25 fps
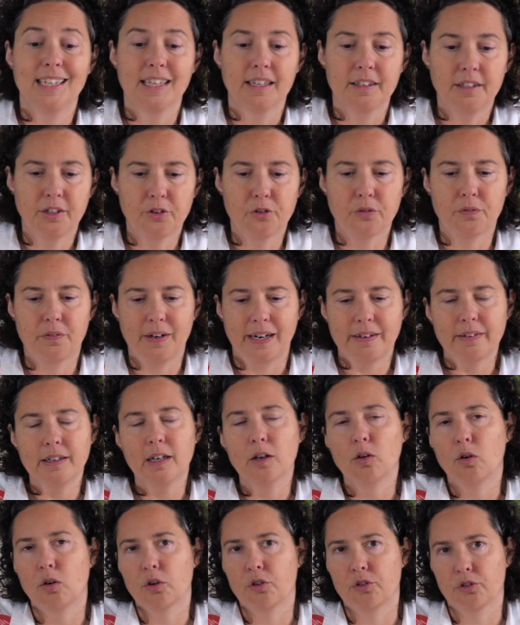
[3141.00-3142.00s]
This very
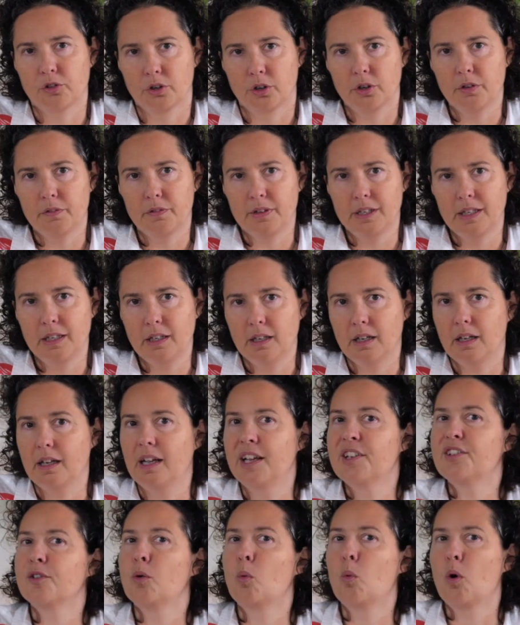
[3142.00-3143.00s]
long survey
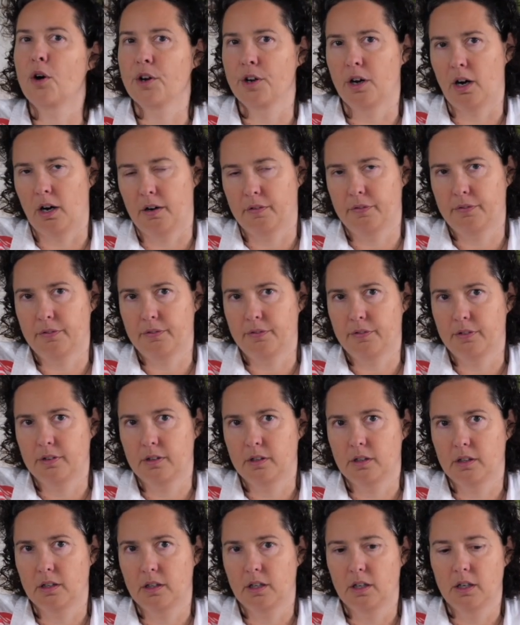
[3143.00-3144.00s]
is a one-off.
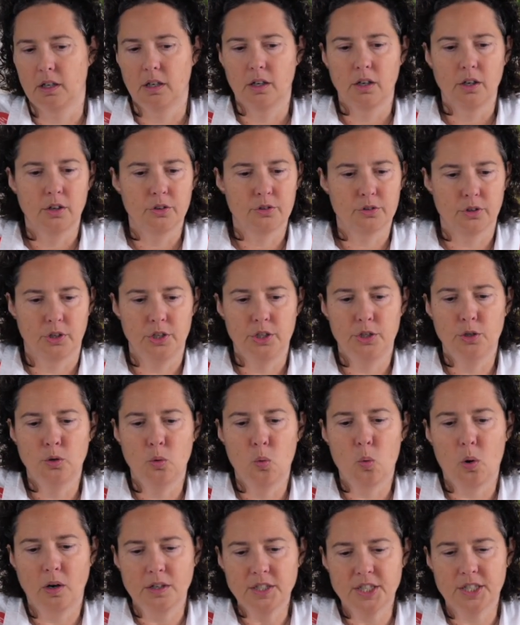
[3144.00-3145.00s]
So you do
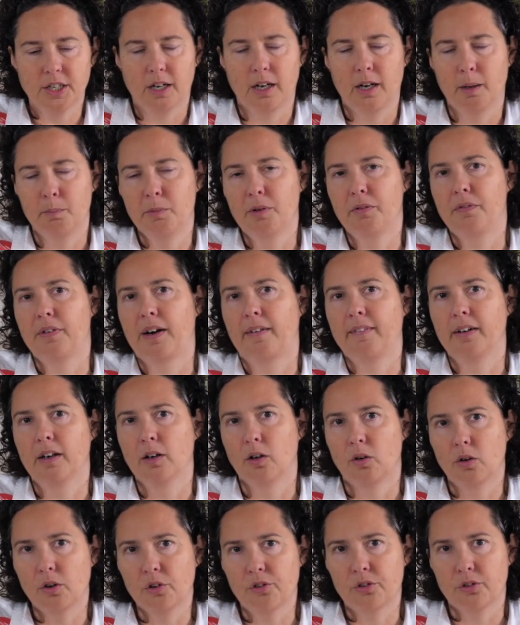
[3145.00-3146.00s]
one time the very
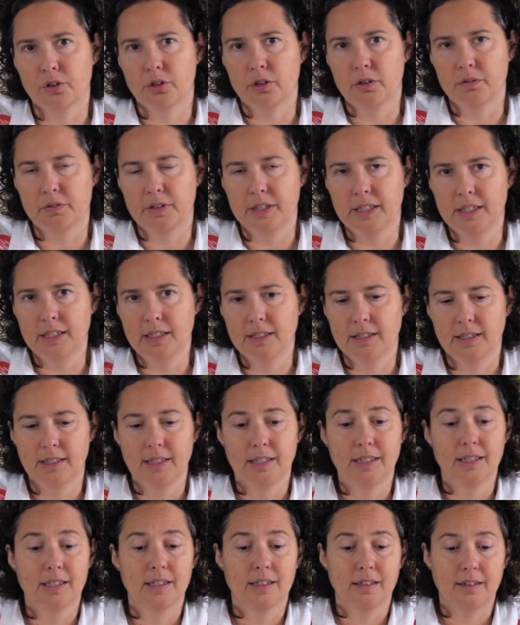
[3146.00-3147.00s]
long survey,
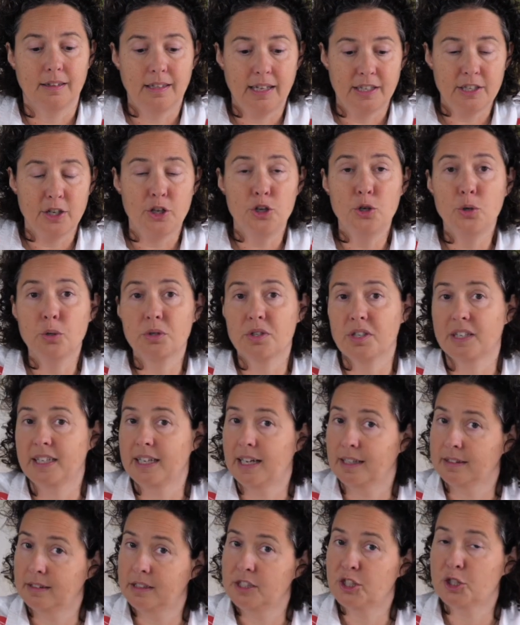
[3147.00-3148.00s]
then you use
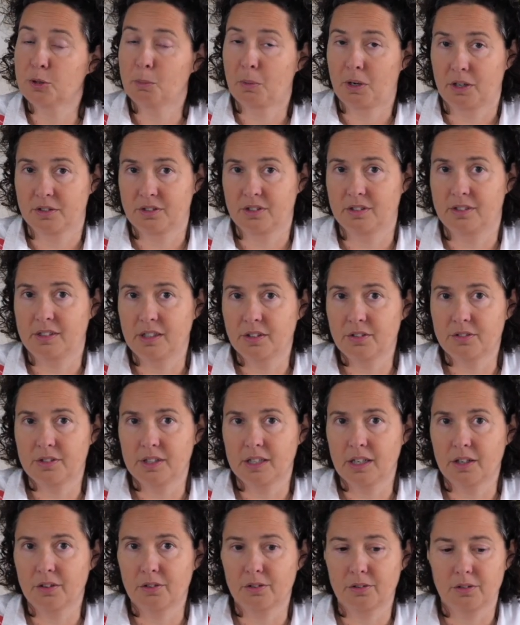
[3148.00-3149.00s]
again these smart
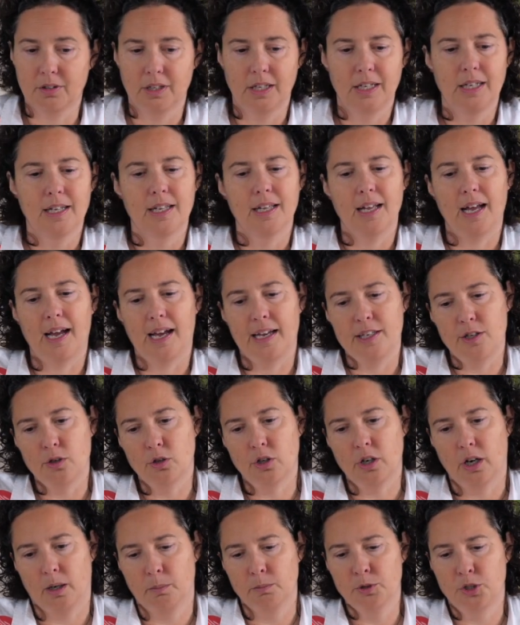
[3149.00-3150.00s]
statistics, and you
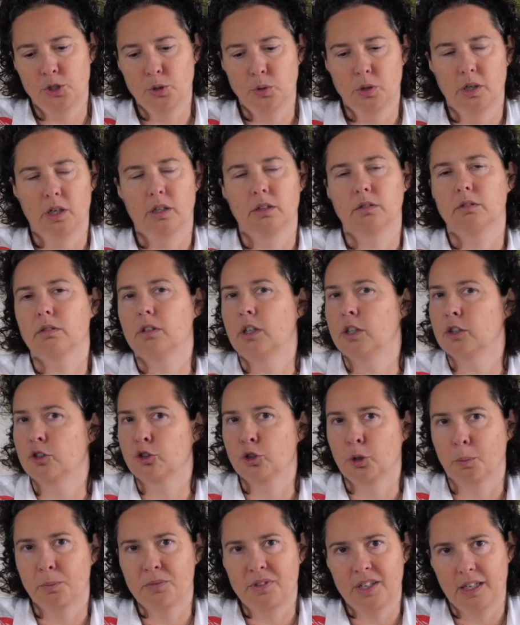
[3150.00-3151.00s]
come to a
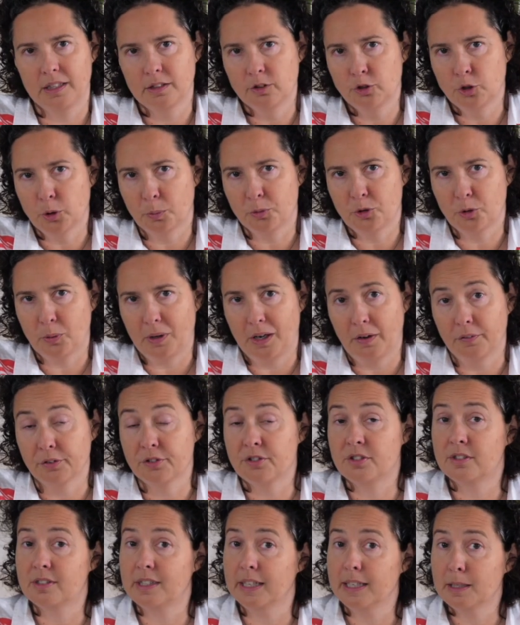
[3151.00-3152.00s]
top 10, top 12
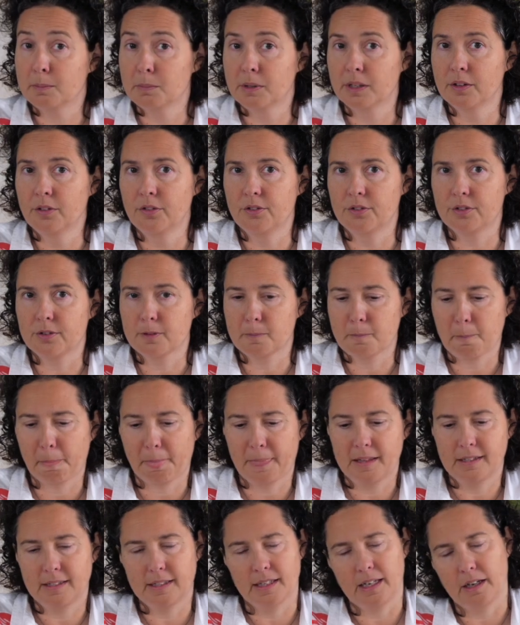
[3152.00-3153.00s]
statements
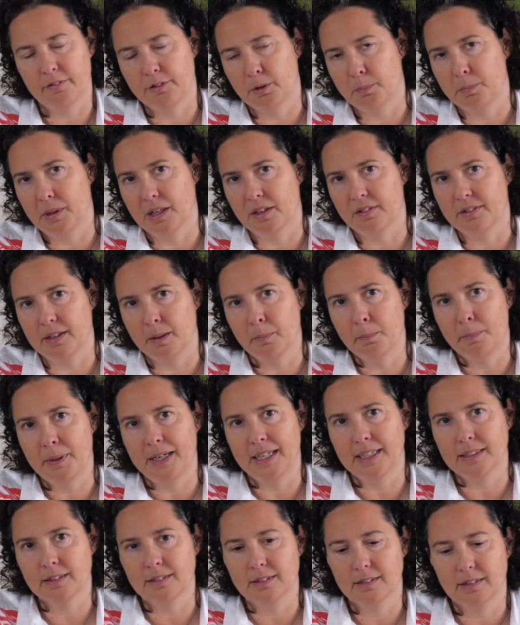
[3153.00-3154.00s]
that have the biggest
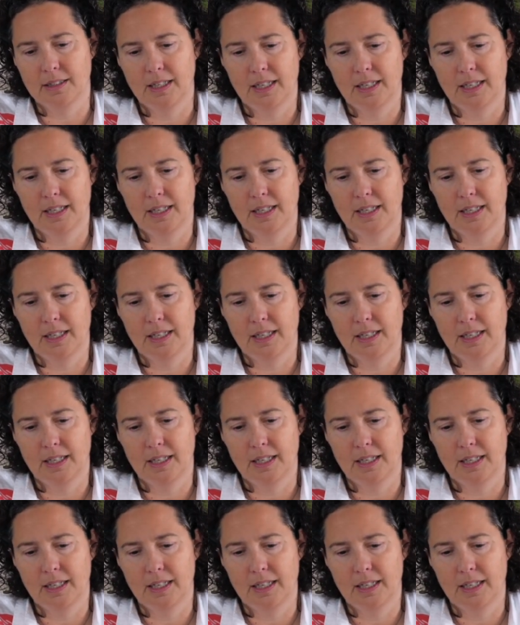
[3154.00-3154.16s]
impact,